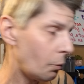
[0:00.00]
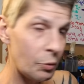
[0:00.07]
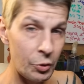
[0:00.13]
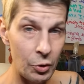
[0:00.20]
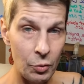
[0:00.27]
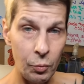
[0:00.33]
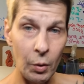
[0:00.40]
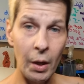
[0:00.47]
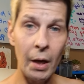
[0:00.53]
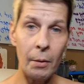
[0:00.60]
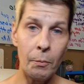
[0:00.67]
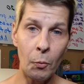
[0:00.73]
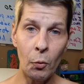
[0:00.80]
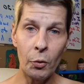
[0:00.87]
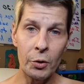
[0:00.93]
which is what
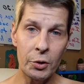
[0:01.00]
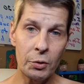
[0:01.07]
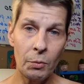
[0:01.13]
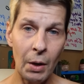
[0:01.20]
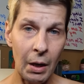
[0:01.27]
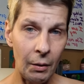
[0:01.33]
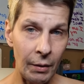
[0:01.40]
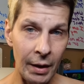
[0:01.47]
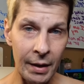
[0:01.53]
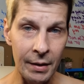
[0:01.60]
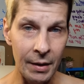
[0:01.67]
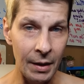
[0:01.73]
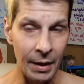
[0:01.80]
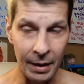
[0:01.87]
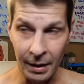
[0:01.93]
I'm going to outline
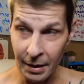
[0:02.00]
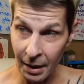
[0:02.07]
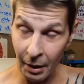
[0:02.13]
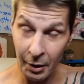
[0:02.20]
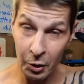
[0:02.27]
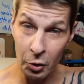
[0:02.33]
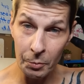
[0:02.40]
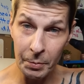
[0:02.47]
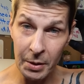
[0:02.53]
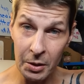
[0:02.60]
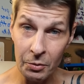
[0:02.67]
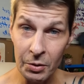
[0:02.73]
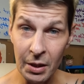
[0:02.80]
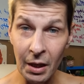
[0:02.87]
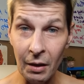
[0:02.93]
that in. Now I could be
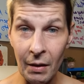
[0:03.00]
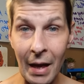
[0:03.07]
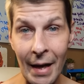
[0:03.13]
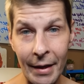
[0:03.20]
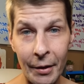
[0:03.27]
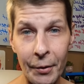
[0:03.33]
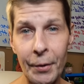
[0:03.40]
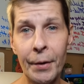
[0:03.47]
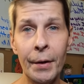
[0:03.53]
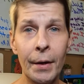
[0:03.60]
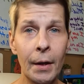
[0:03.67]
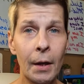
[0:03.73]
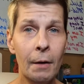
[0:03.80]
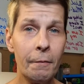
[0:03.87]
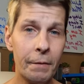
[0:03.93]
using a liner
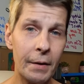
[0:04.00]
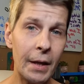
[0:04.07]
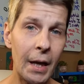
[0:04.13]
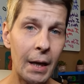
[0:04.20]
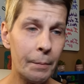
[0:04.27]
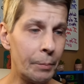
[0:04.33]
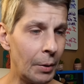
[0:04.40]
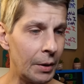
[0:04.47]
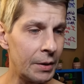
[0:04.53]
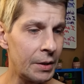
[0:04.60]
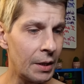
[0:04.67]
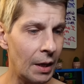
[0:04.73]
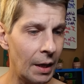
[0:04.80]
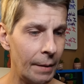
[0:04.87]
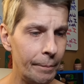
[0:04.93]
for that,
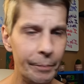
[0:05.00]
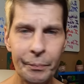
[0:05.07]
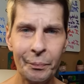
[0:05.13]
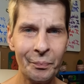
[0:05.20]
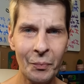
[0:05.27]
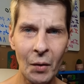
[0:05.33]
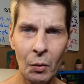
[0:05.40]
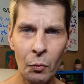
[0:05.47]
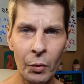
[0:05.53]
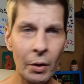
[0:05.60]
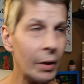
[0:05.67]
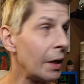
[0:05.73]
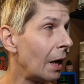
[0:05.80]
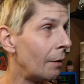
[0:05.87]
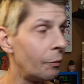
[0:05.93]
but
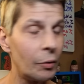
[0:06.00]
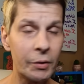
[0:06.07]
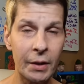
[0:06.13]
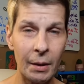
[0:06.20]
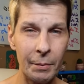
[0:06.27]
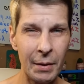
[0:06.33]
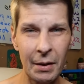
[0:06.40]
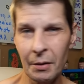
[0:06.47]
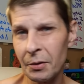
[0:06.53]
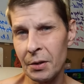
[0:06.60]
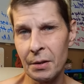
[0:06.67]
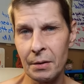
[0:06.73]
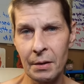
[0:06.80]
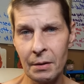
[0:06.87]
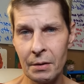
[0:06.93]
really I've looked at it,
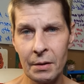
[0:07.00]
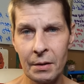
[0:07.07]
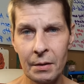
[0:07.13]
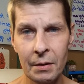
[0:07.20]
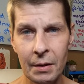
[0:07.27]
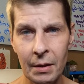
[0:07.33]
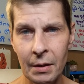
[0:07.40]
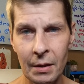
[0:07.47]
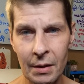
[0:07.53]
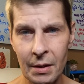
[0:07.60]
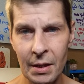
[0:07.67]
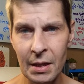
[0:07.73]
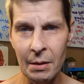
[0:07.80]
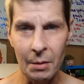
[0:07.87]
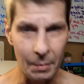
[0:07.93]
it doesn't
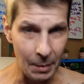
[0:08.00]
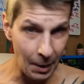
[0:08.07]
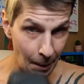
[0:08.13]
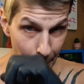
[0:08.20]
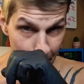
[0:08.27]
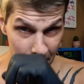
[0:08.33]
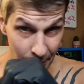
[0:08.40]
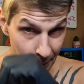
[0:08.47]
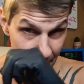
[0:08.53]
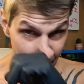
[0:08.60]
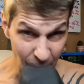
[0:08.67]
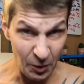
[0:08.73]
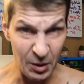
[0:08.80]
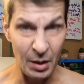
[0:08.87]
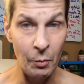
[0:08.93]
seem to be that much of a
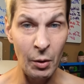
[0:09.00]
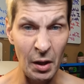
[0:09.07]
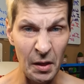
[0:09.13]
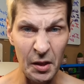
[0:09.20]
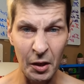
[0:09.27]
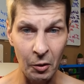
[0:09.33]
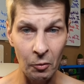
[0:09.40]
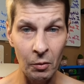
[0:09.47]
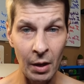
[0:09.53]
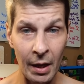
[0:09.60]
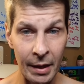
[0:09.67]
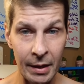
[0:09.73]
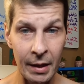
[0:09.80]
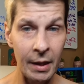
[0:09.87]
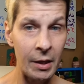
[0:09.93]
difference. I want a thicker
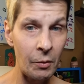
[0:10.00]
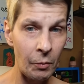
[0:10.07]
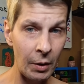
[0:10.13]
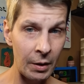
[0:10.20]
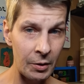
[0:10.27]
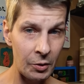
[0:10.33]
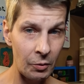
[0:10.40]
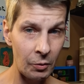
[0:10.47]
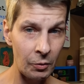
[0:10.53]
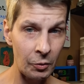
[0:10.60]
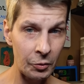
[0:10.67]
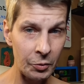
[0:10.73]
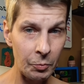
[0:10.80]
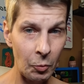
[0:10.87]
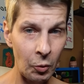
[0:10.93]
line anyway, so it
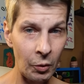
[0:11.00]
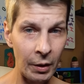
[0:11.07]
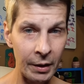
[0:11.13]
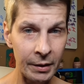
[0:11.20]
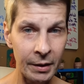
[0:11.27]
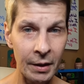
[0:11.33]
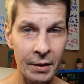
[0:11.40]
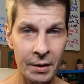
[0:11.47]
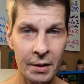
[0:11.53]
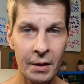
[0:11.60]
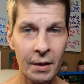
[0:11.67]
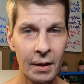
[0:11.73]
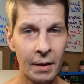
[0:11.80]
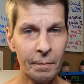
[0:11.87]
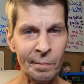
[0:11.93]
looks more like this.
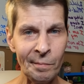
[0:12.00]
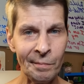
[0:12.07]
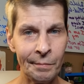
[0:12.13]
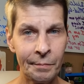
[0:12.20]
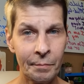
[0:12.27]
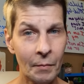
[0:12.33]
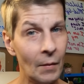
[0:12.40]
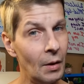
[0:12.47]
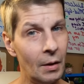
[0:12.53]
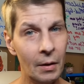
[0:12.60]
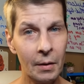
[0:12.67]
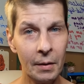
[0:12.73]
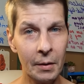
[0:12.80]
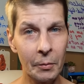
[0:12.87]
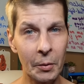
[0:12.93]

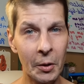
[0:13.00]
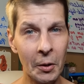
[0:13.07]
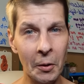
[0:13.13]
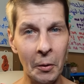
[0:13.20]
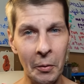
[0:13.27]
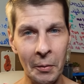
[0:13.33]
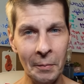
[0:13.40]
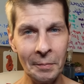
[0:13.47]
Here we go.